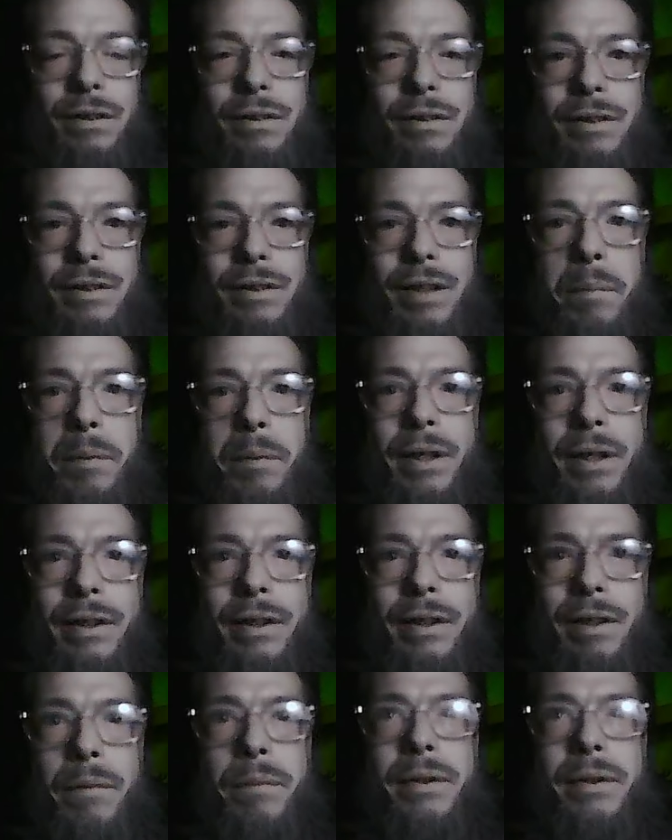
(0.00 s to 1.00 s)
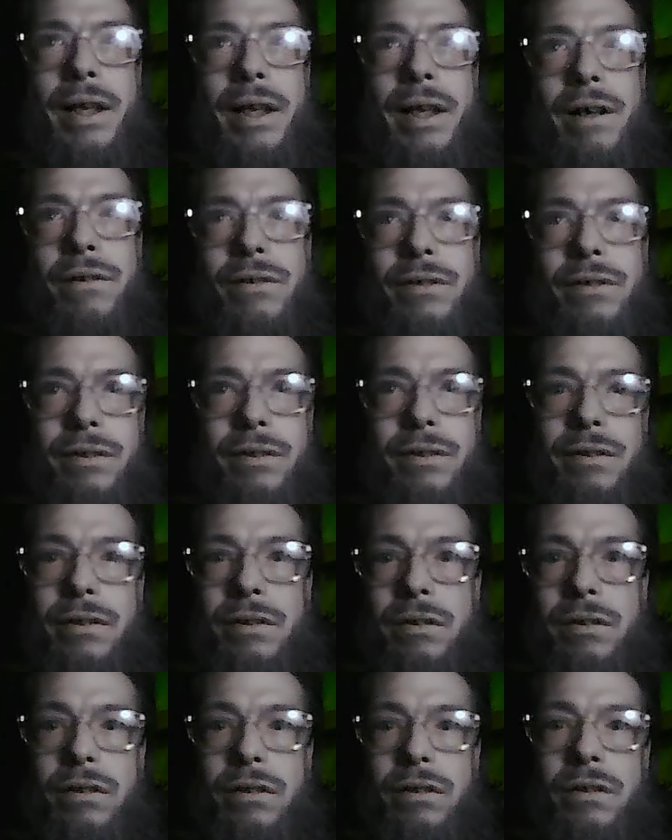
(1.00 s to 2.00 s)
Debian and everything else,
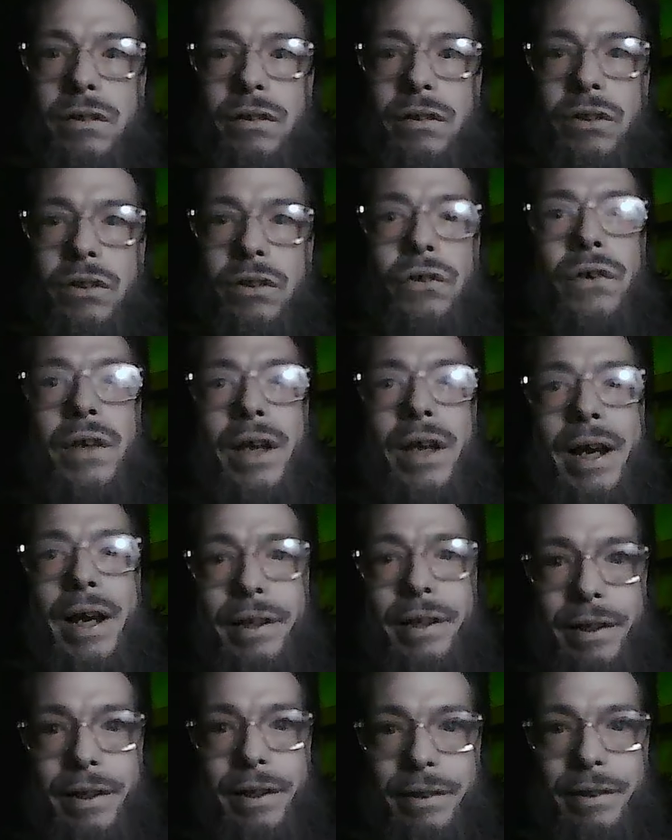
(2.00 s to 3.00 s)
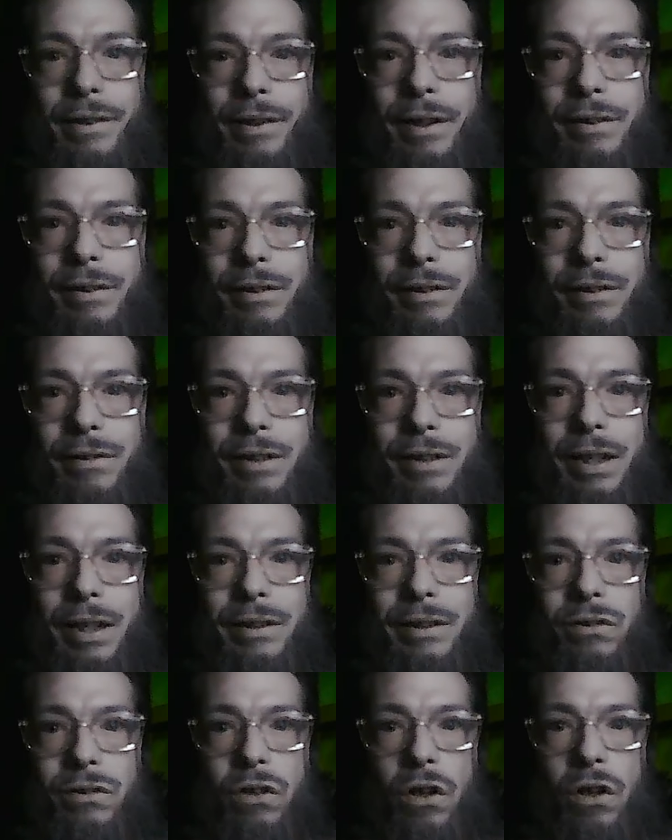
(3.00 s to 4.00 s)
you can, because it doesn't use that
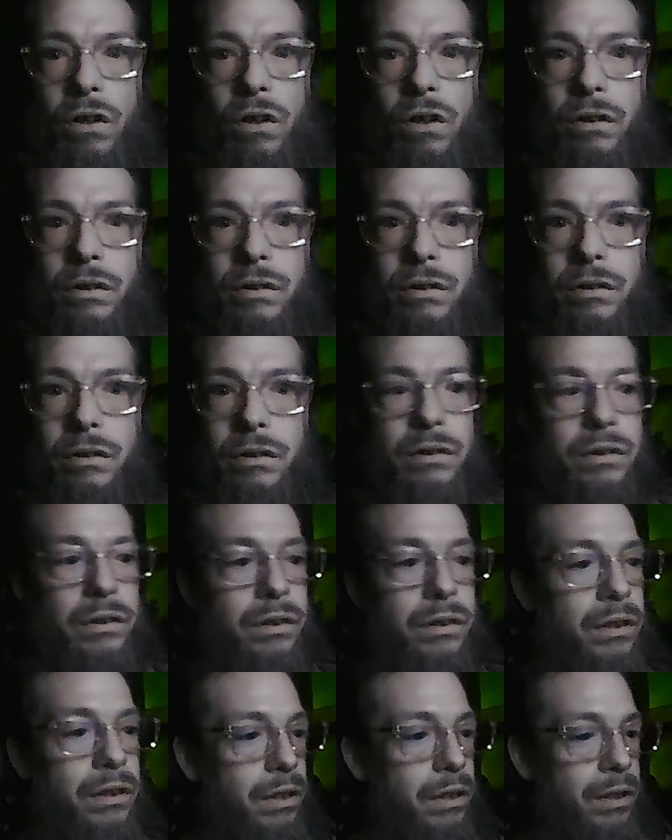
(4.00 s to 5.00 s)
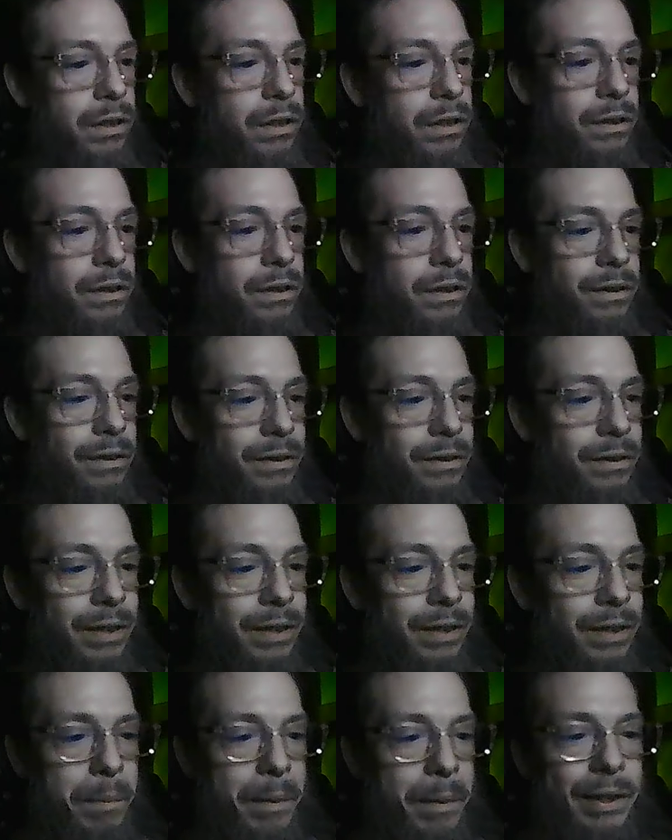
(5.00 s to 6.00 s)
installer. This
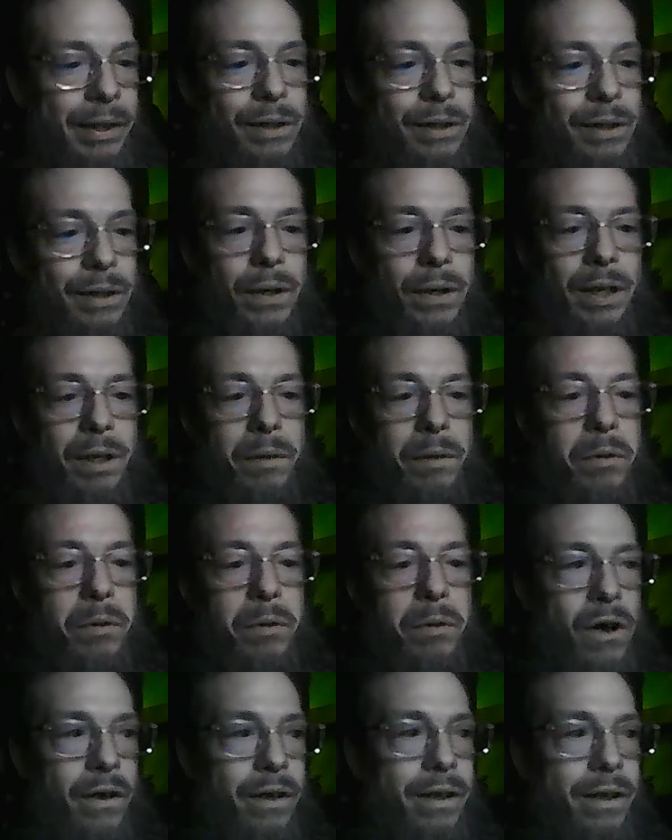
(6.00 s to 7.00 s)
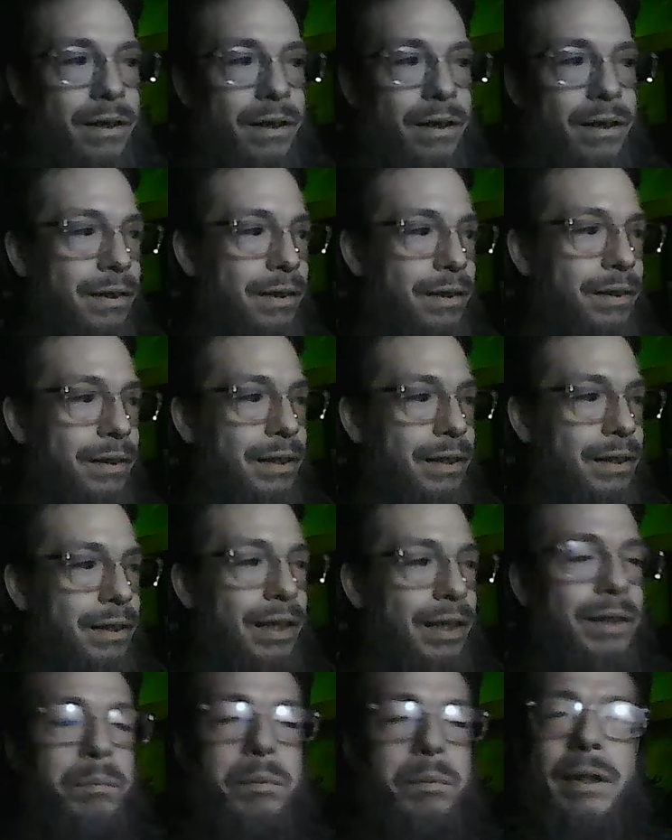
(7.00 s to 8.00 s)
started to make this video blog. A
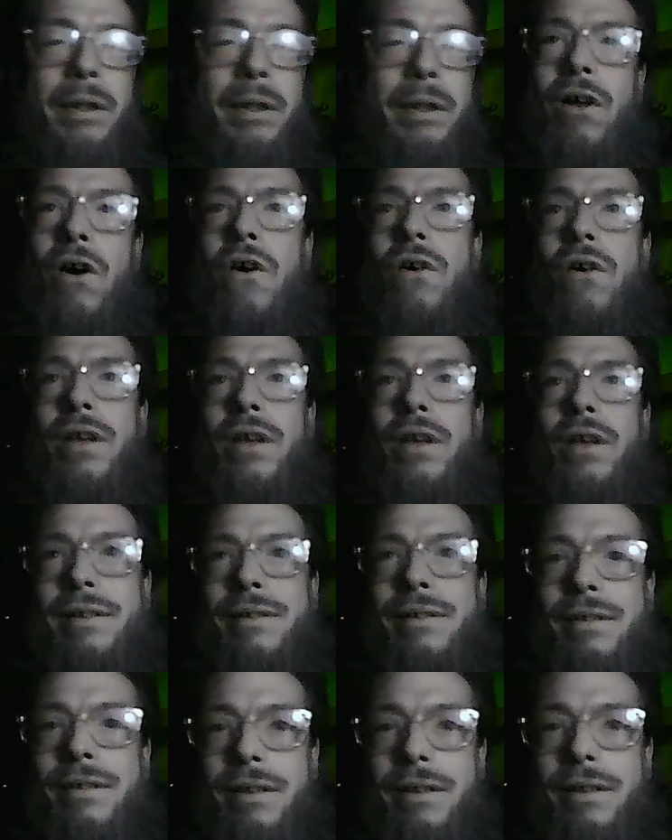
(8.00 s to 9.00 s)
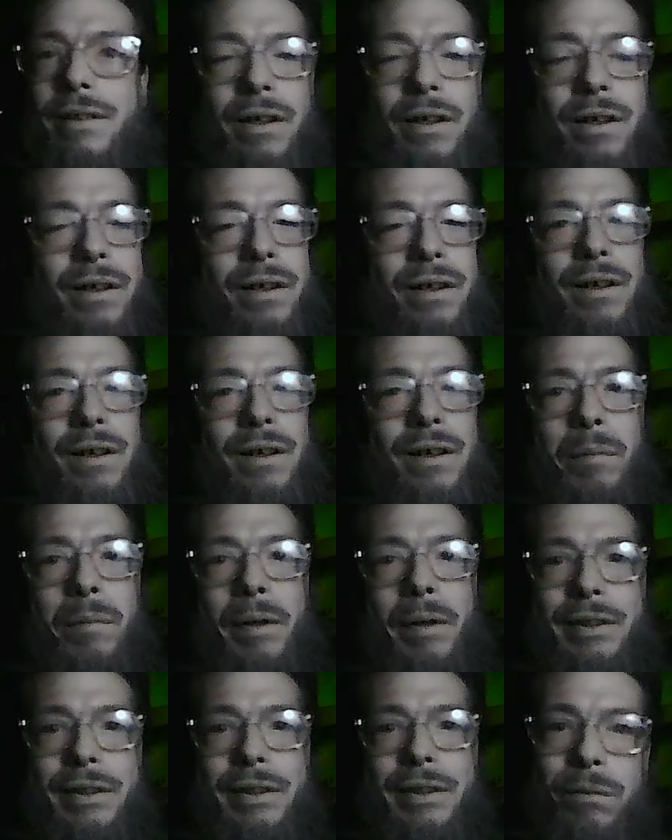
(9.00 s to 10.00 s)
little bit long, guess. Am
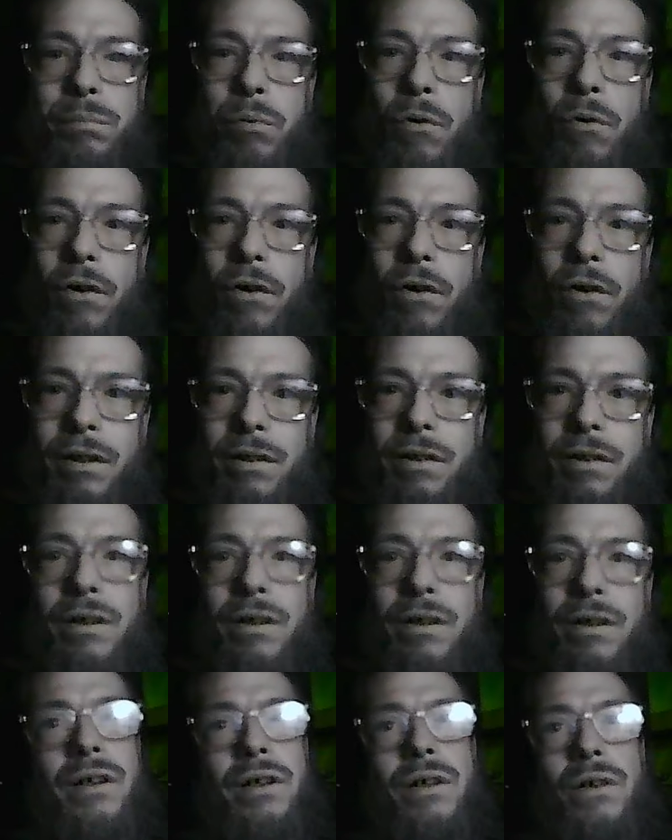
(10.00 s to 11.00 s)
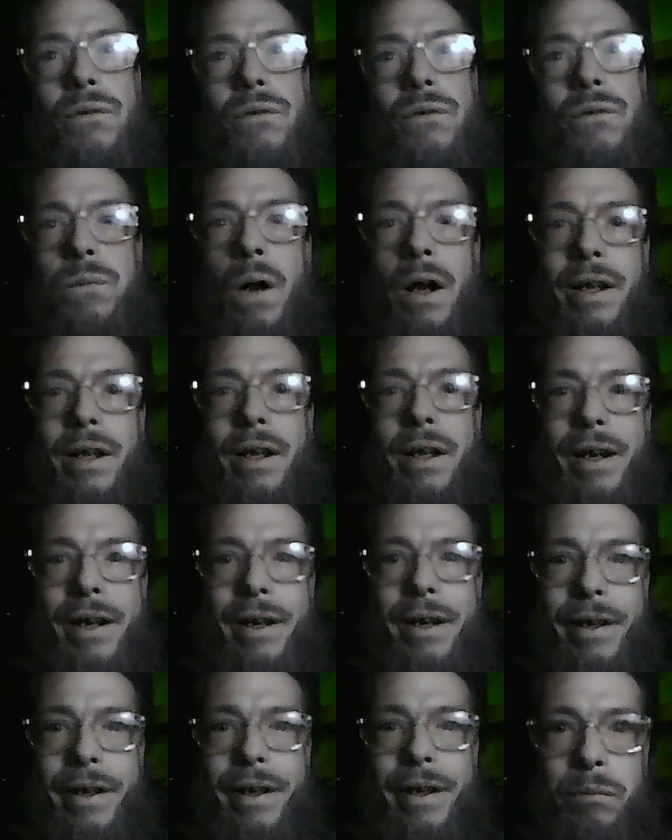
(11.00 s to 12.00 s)
I disappointed? Fuck yeah,
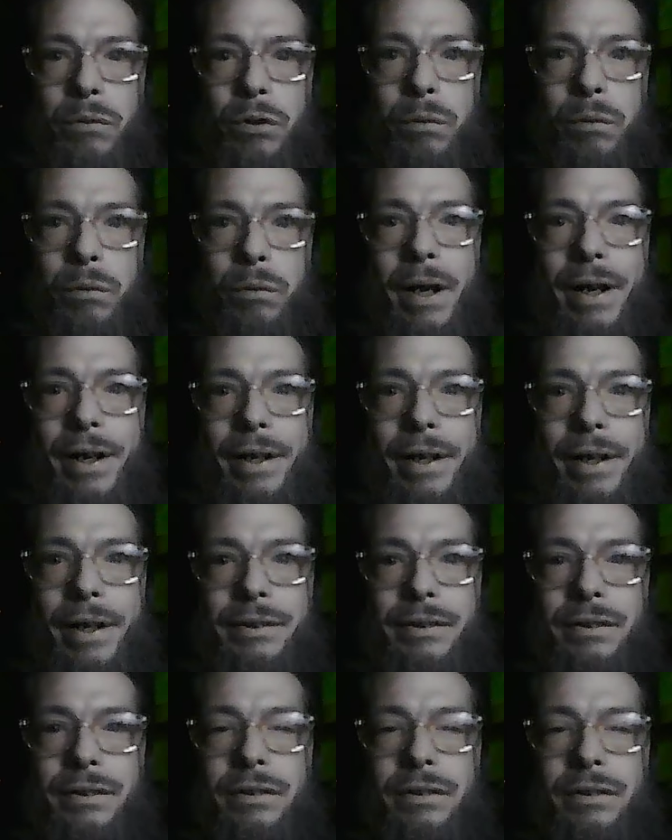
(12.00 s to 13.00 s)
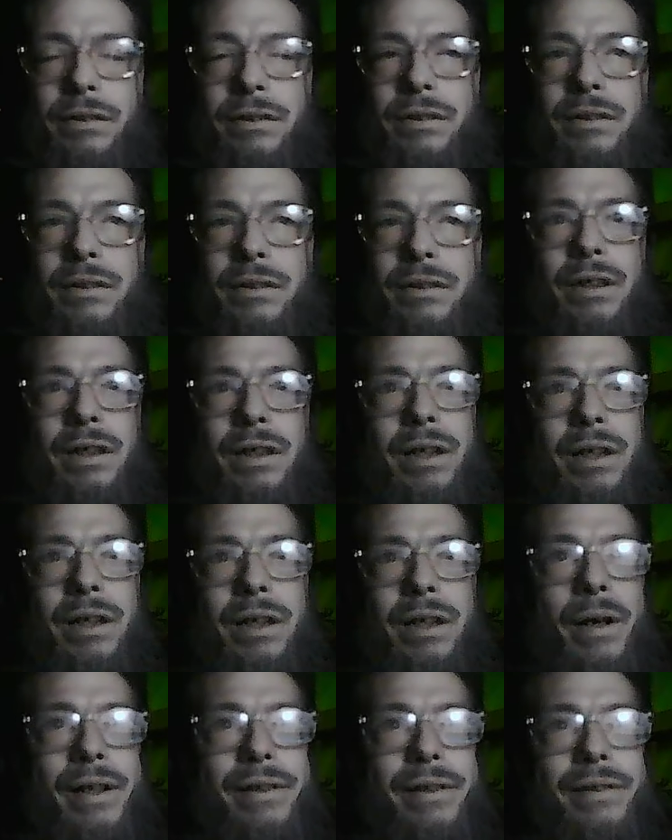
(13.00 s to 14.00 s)
I am, you bet.
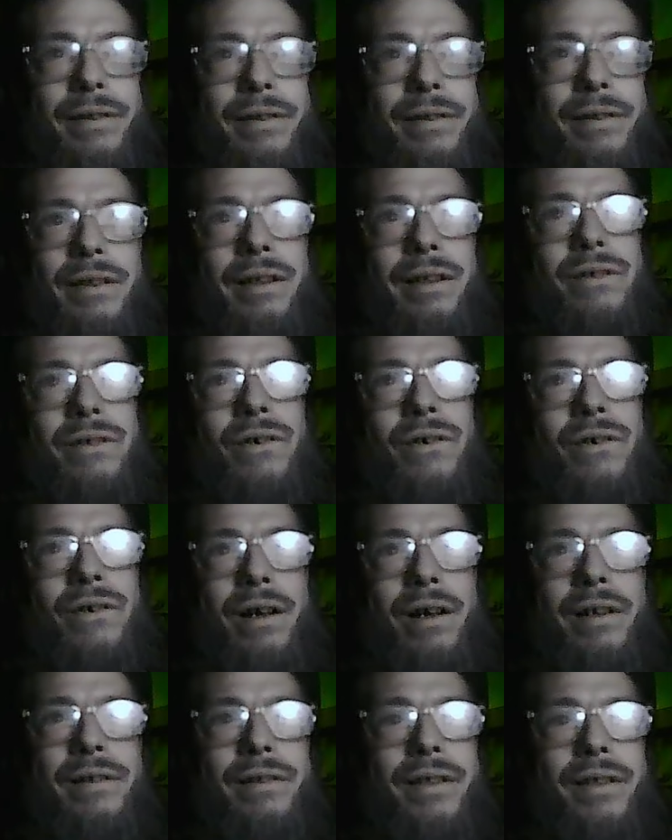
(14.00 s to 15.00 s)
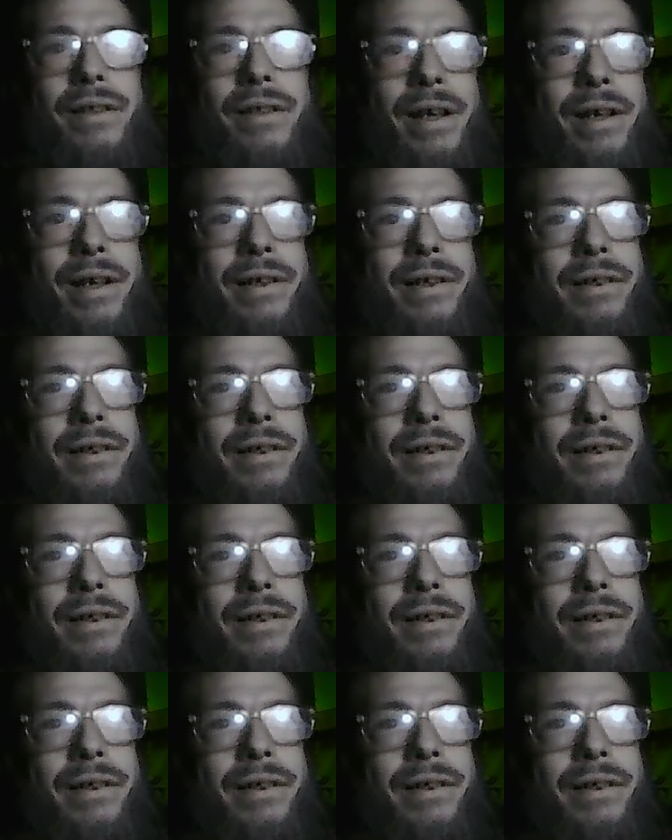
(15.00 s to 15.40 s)
Anyways, that's all I gotta say.